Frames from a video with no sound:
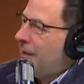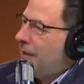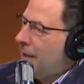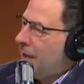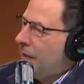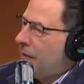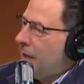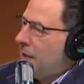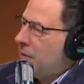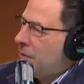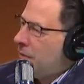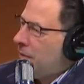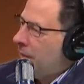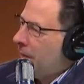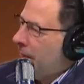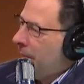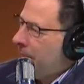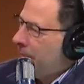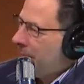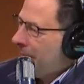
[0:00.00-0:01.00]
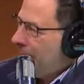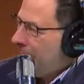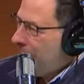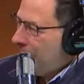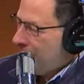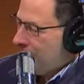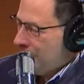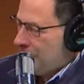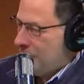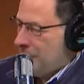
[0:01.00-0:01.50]
Give you another great story. How
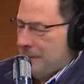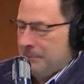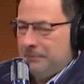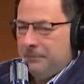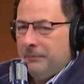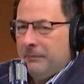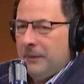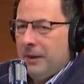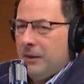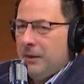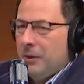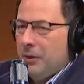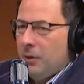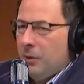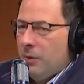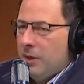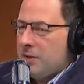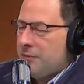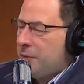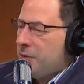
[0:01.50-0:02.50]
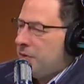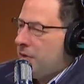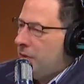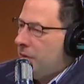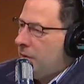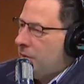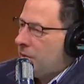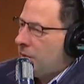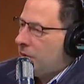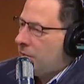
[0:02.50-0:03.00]
about this one? West
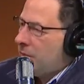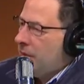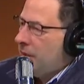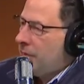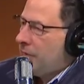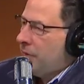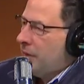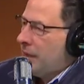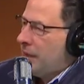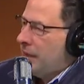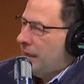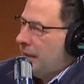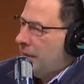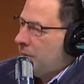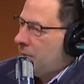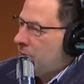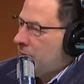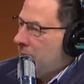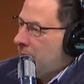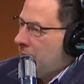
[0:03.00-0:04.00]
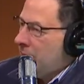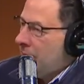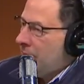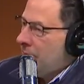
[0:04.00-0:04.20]
Virginia used 3 different kids